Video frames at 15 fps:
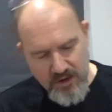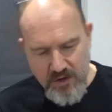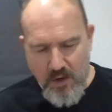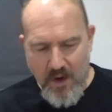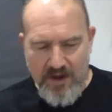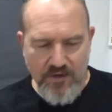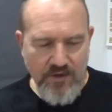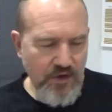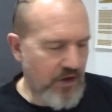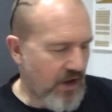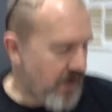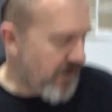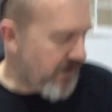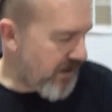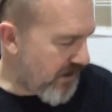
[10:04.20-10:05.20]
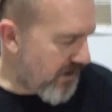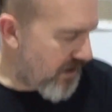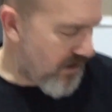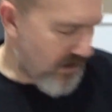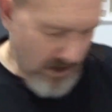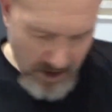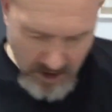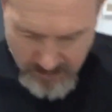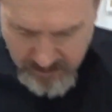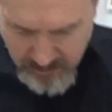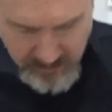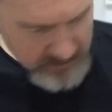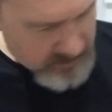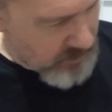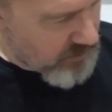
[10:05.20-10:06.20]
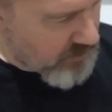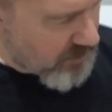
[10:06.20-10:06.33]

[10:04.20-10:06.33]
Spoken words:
nice chunky cardboard. I do